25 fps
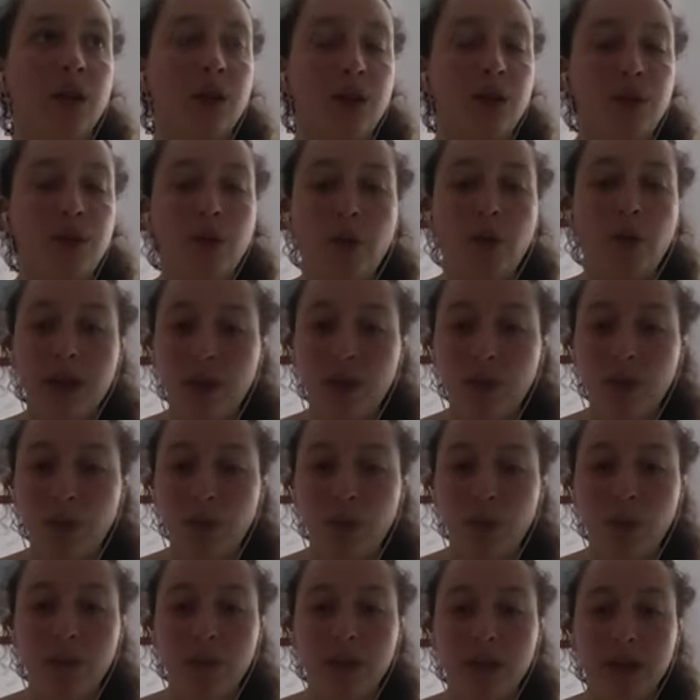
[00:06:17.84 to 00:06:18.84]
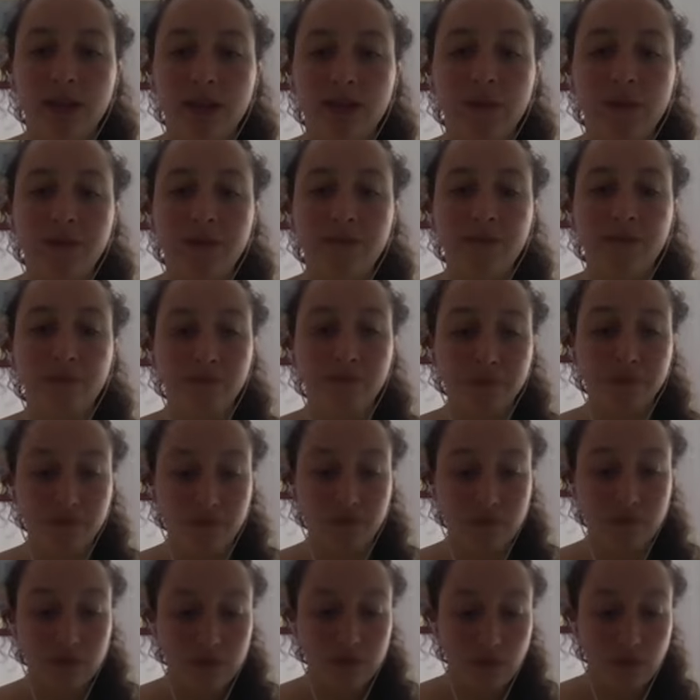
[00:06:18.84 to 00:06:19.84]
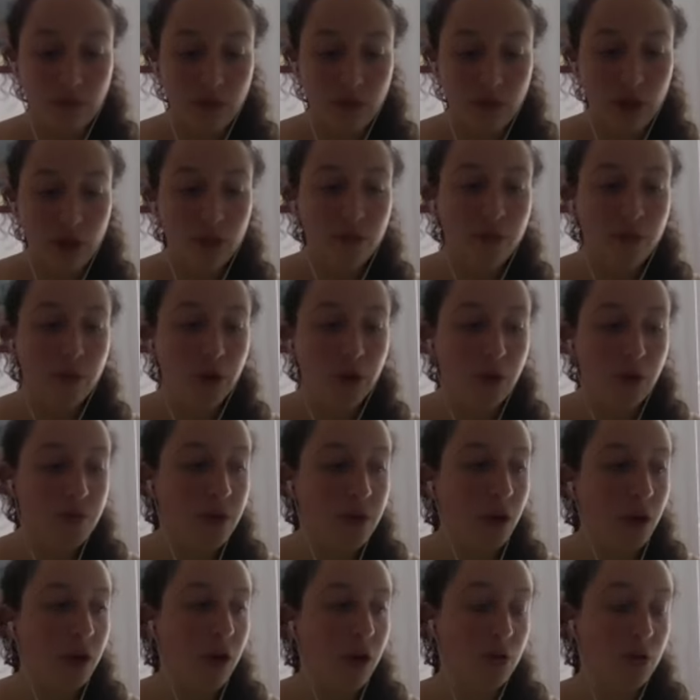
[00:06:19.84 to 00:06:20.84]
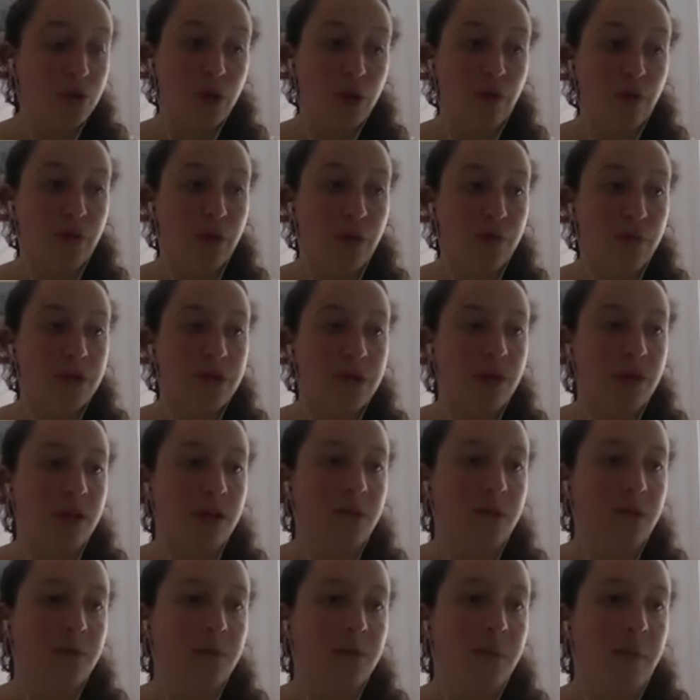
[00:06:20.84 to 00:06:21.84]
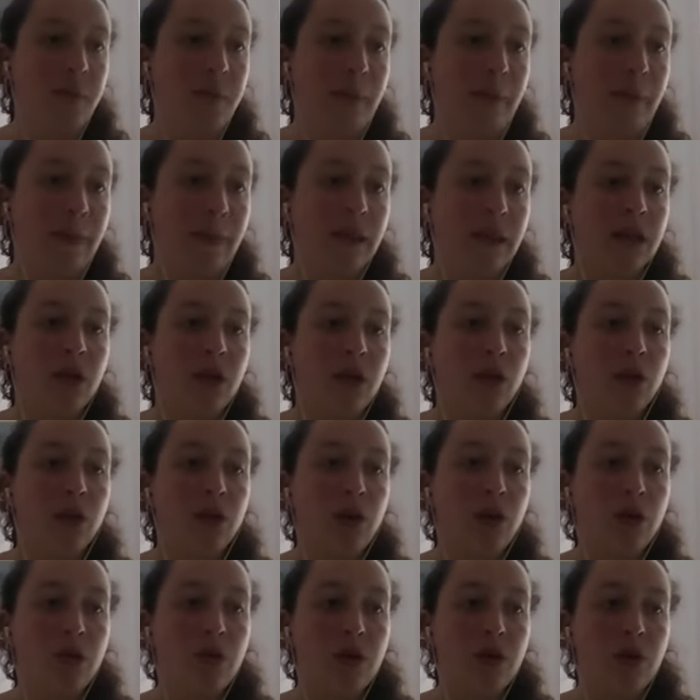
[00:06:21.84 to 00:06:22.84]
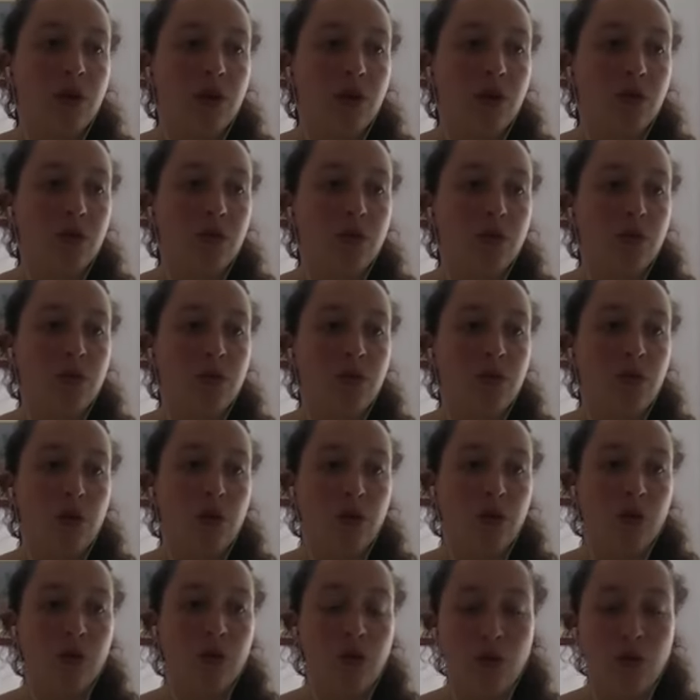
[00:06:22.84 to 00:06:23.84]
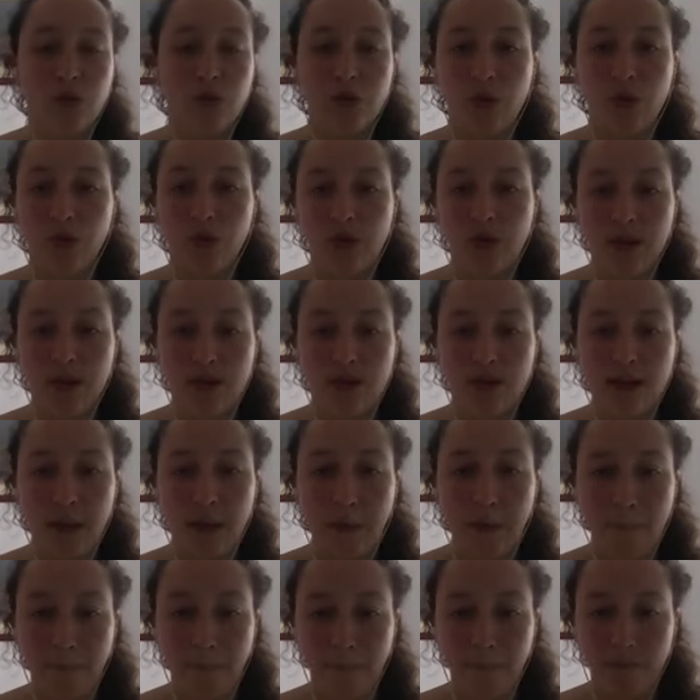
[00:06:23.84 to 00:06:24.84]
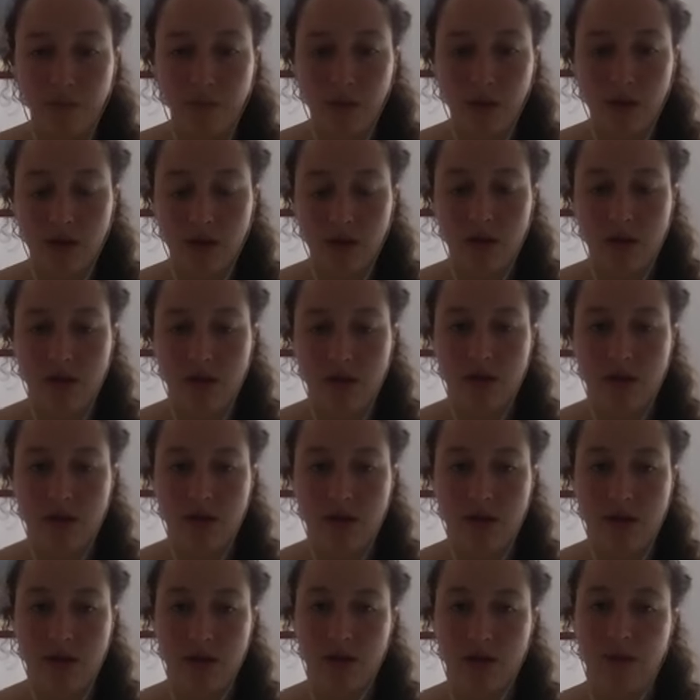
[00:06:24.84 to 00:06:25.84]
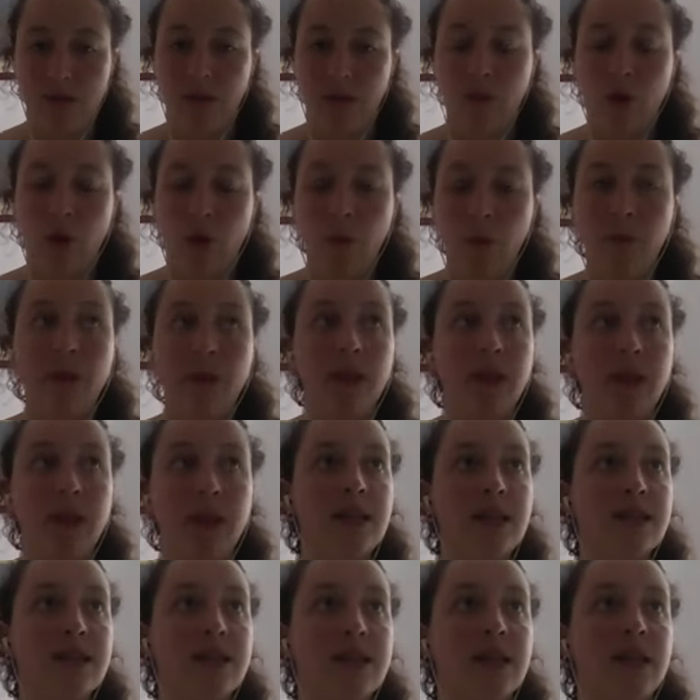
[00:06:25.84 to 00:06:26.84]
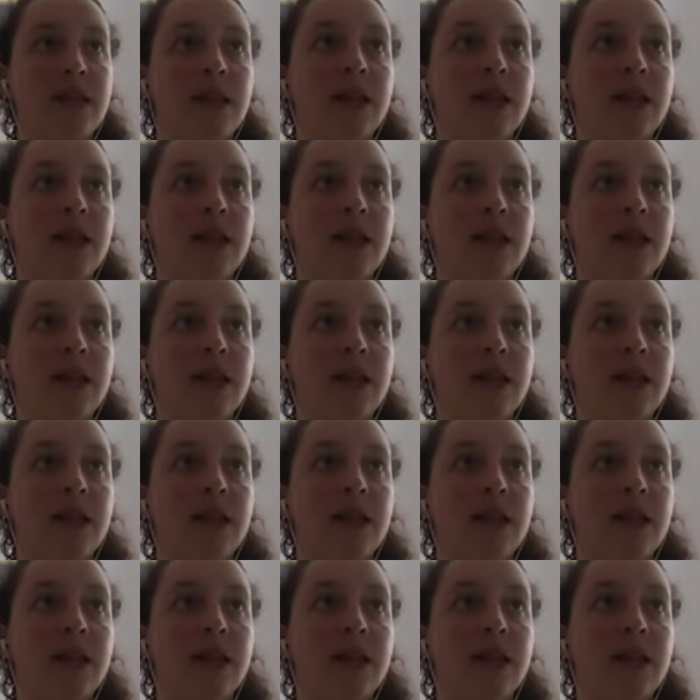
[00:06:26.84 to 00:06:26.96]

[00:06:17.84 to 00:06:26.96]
UN Women, Front also from some local consultancy mm-hmm. uh, companies.